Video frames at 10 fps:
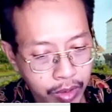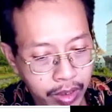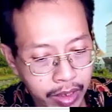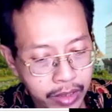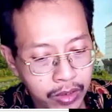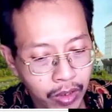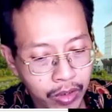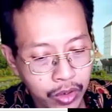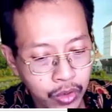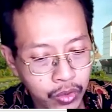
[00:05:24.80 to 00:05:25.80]
is
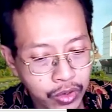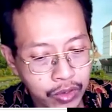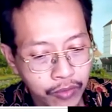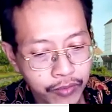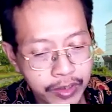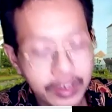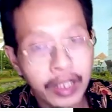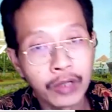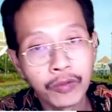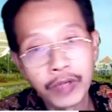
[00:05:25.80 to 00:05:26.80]
on new service
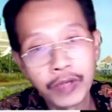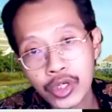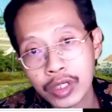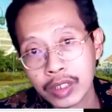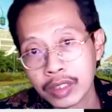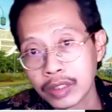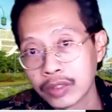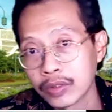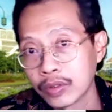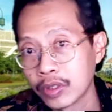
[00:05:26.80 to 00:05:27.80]
innovation.
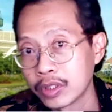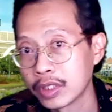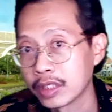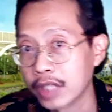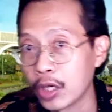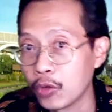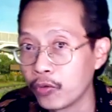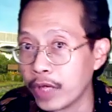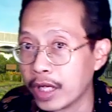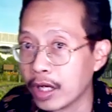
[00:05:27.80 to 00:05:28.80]
So not just
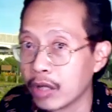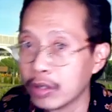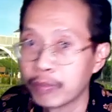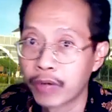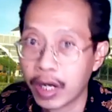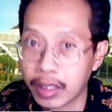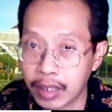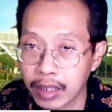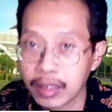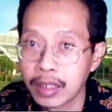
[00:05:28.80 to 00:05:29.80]
innovating on the
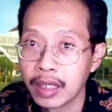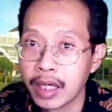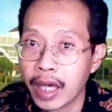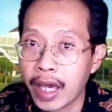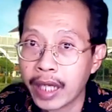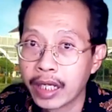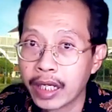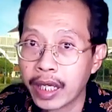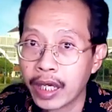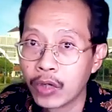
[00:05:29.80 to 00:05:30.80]
product and
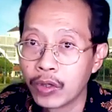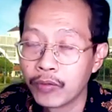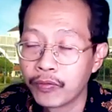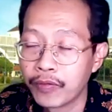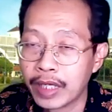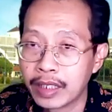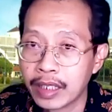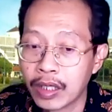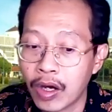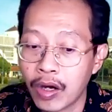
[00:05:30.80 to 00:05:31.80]

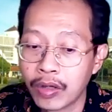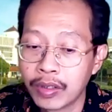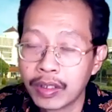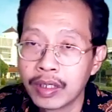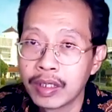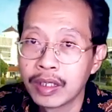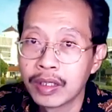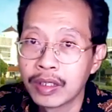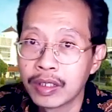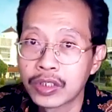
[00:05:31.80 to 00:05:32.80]
innovating on
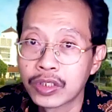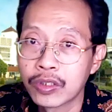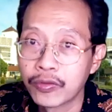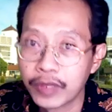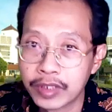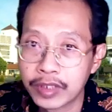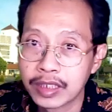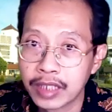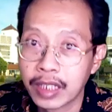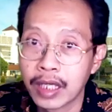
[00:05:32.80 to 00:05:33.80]
the services
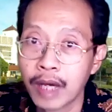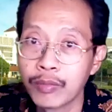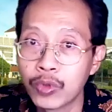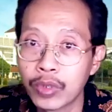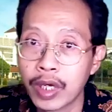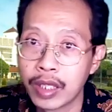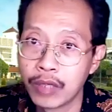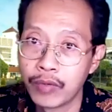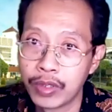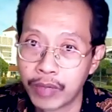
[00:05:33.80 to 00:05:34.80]
that come together
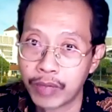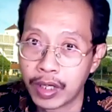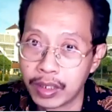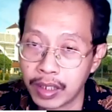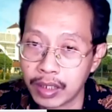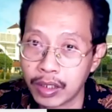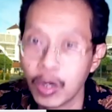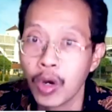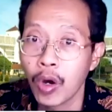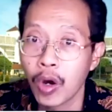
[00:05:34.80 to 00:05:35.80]
with the product,
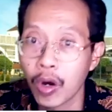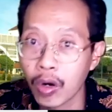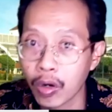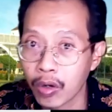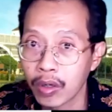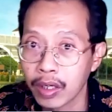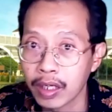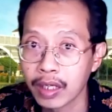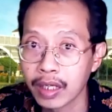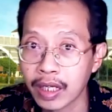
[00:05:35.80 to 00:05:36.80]
or
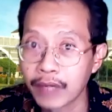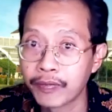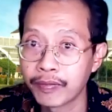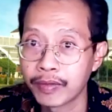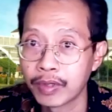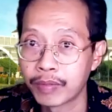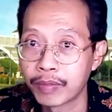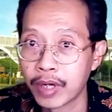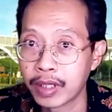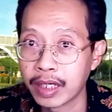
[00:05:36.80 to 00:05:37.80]
if the
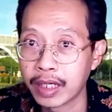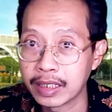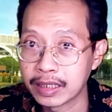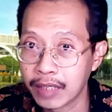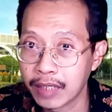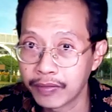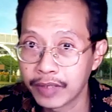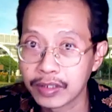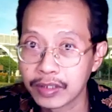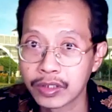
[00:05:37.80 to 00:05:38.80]
product itself
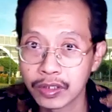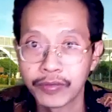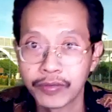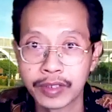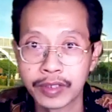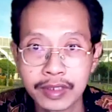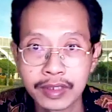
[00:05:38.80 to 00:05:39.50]
is a service,